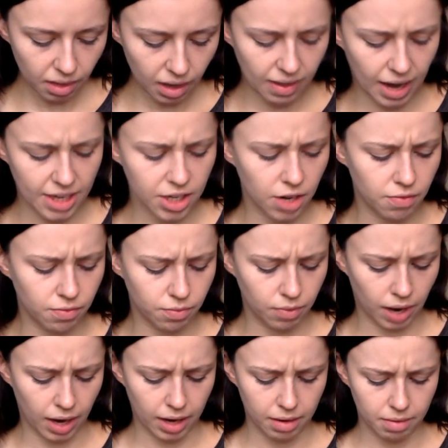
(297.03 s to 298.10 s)
that I don't
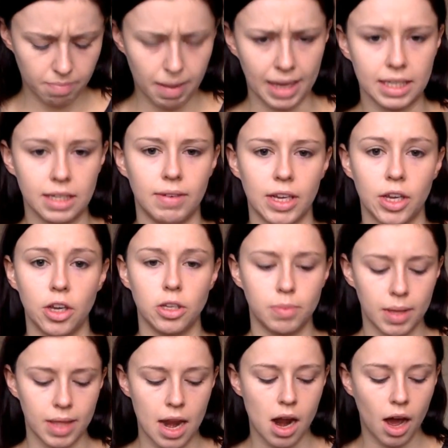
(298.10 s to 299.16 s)
like massively use,
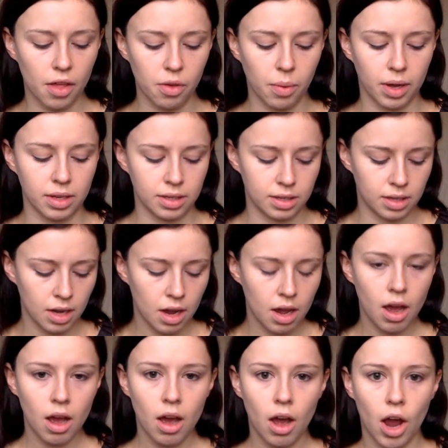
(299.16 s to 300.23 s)
but then other ones
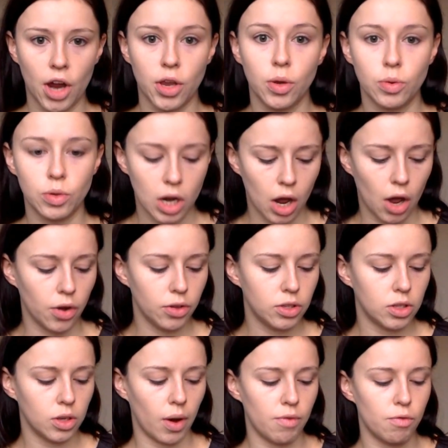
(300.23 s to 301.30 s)
I use loads,
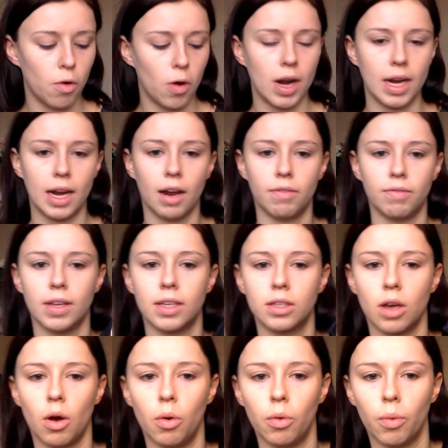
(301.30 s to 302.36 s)
so I really love this
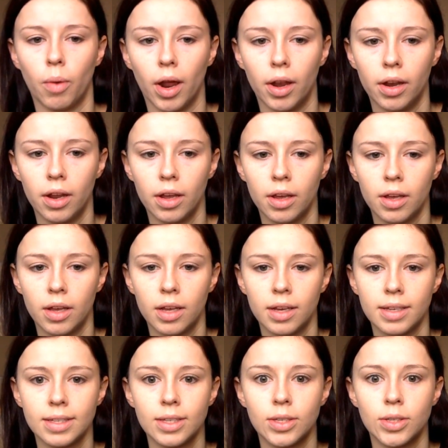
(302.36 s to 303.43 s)
gold one.
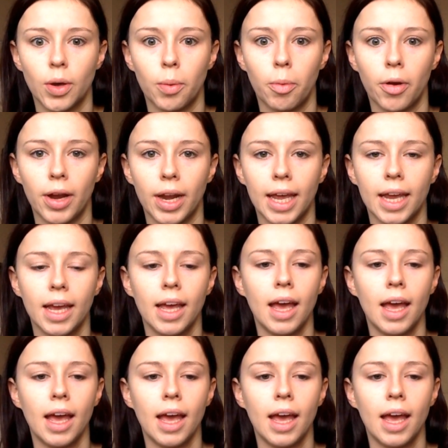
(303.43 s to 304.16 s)
It's so pretty.